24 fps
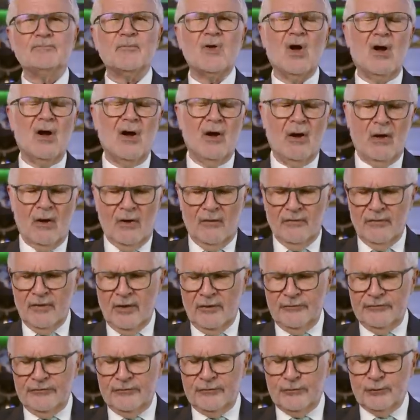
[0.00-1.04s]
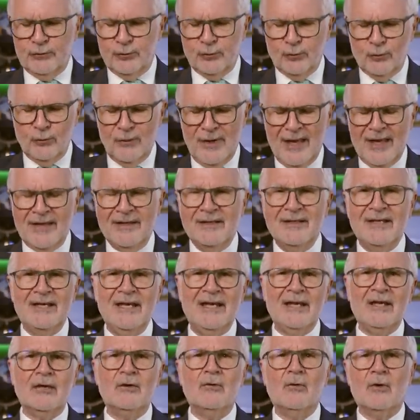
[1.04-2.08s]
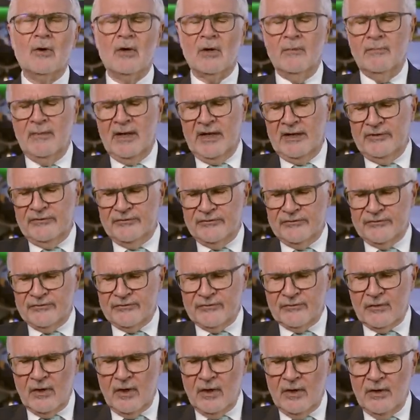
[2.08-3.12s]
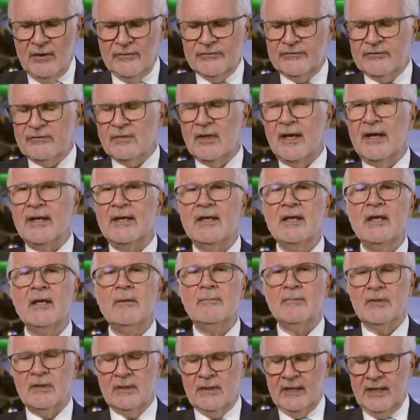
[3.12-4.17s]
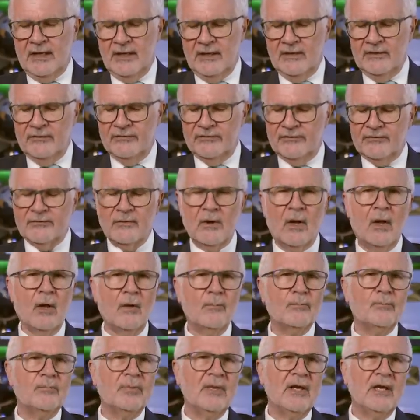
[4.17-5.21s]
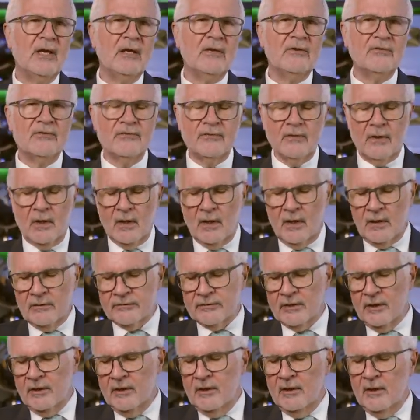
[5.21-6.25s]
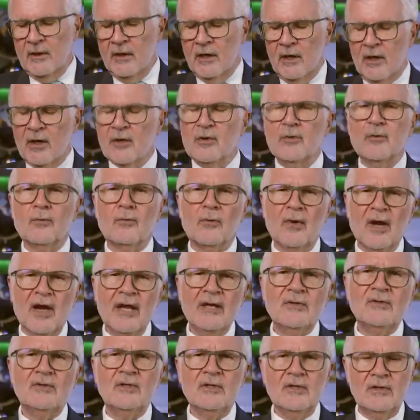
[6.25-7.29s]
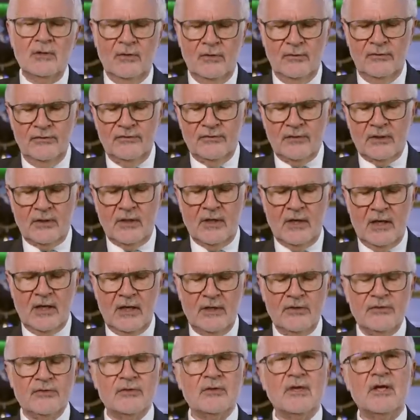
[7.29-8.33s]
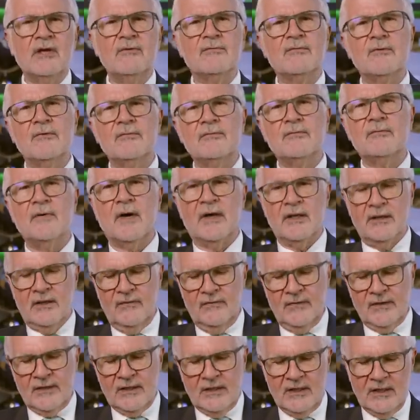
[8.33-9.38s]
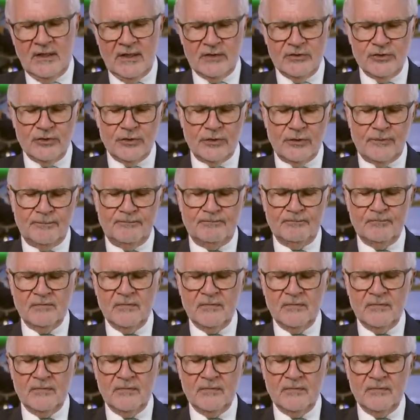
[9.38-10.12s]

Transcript: all those trendy gourmet salts like Himalayan salt, pink salt, are great to use occasionally for fun in the kitchen.